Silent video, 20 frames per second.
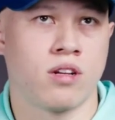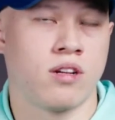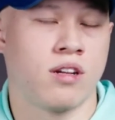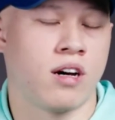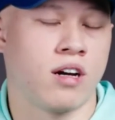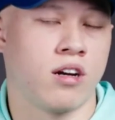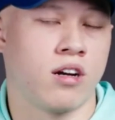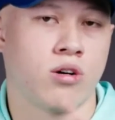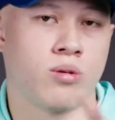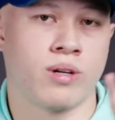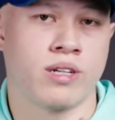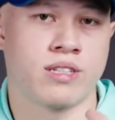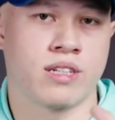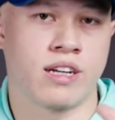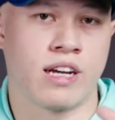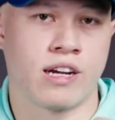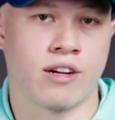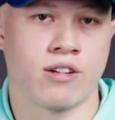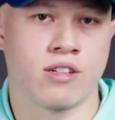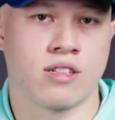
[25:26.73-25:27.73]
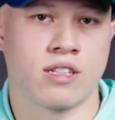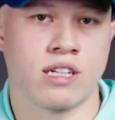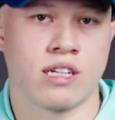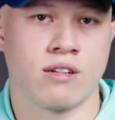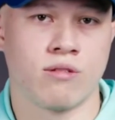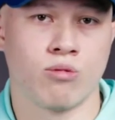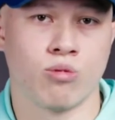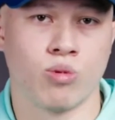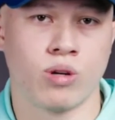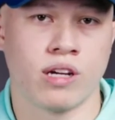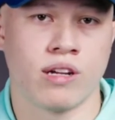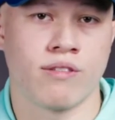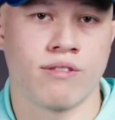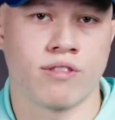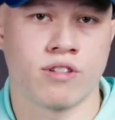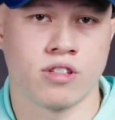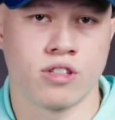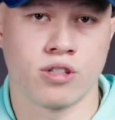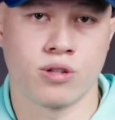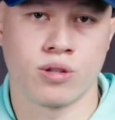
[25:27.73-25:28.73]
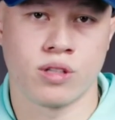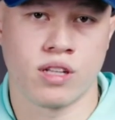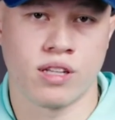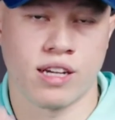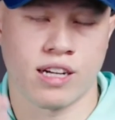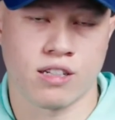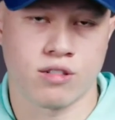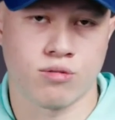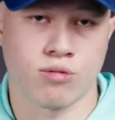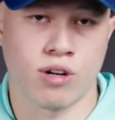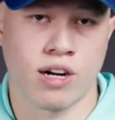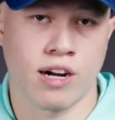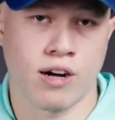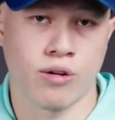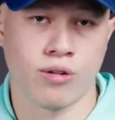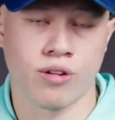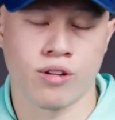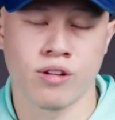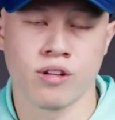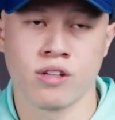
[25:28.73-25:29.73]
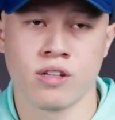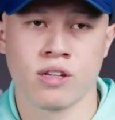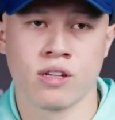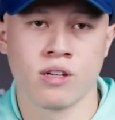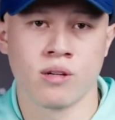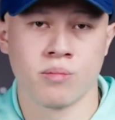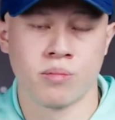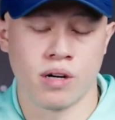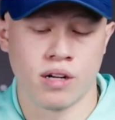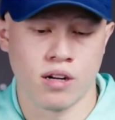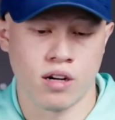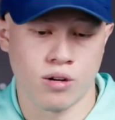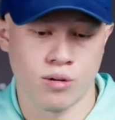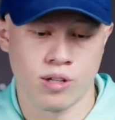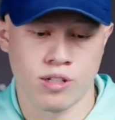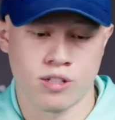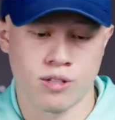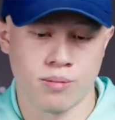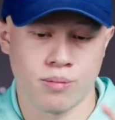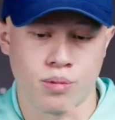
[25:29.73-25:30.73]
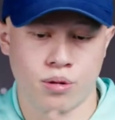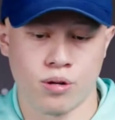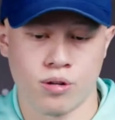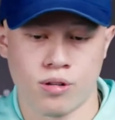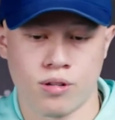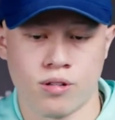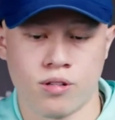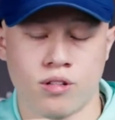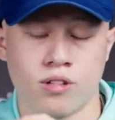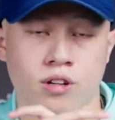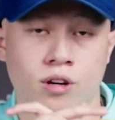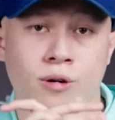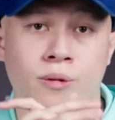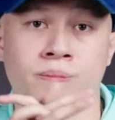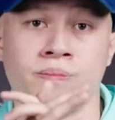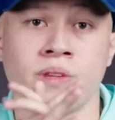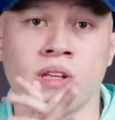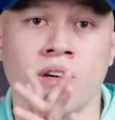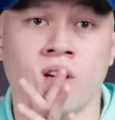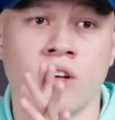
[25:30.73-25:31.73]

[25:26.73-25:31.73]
Not always a guaranteed win for you in the next round, but always important. So